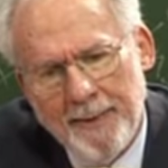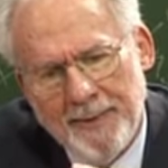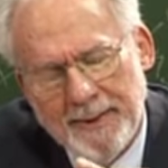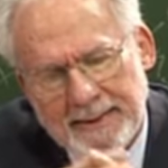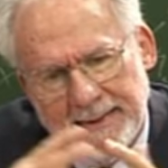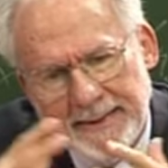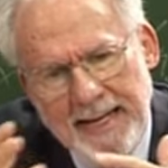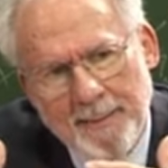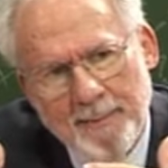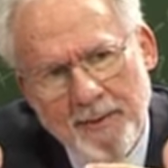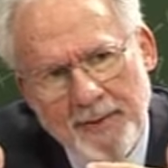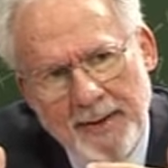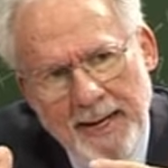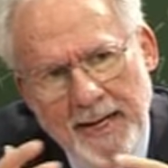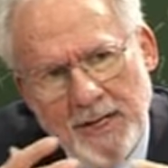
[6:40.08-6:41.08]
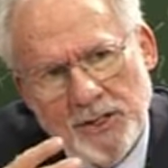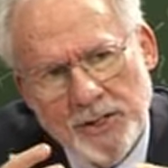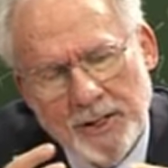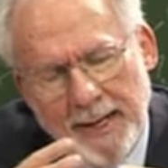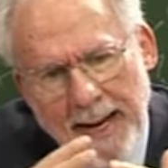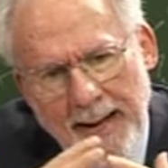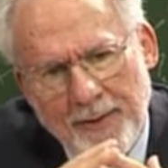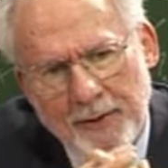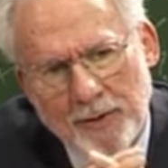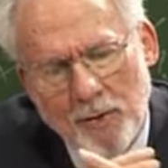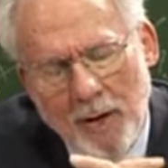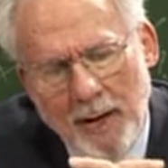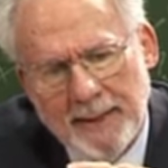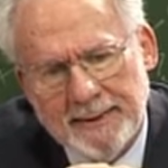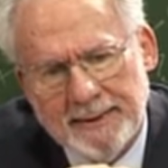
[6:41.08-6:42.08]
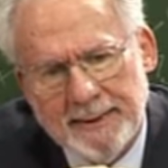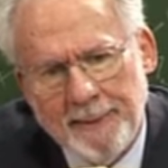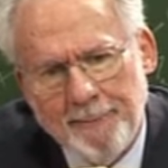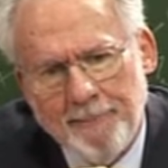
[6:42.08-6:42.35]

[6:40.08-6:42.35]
this theme of the Hijrah and the cross.